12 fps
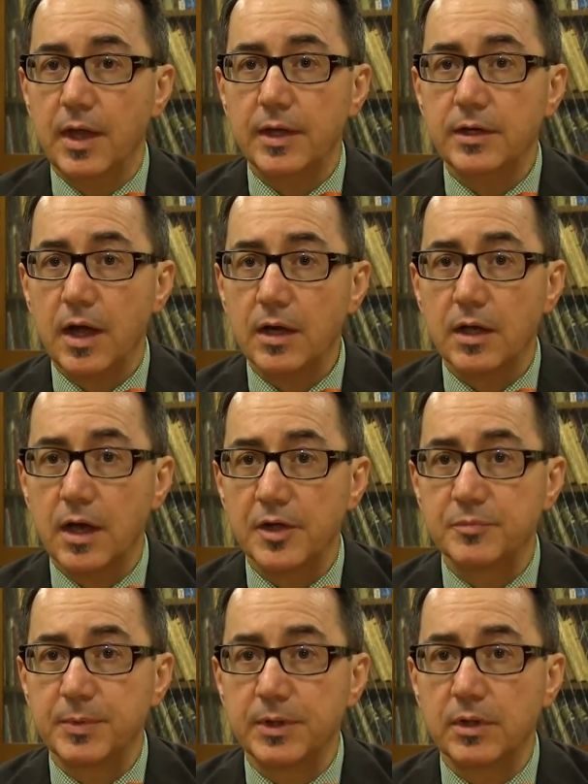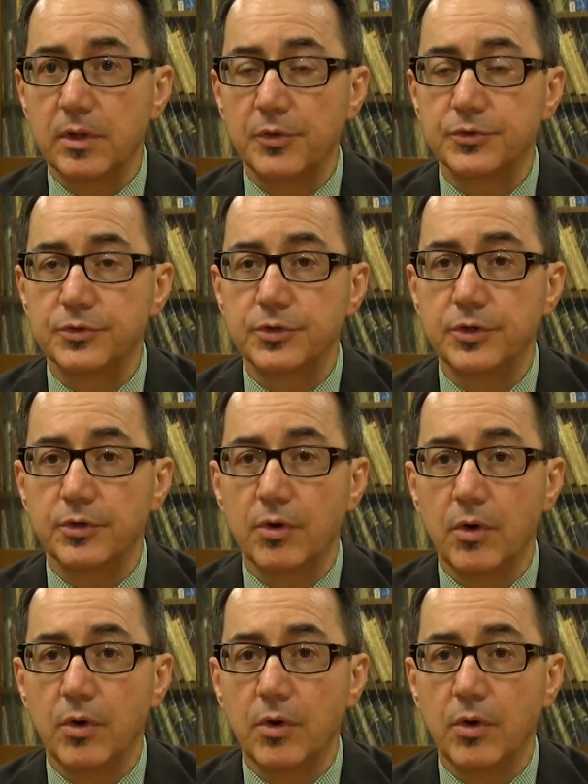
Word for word: and not a hospital closer to your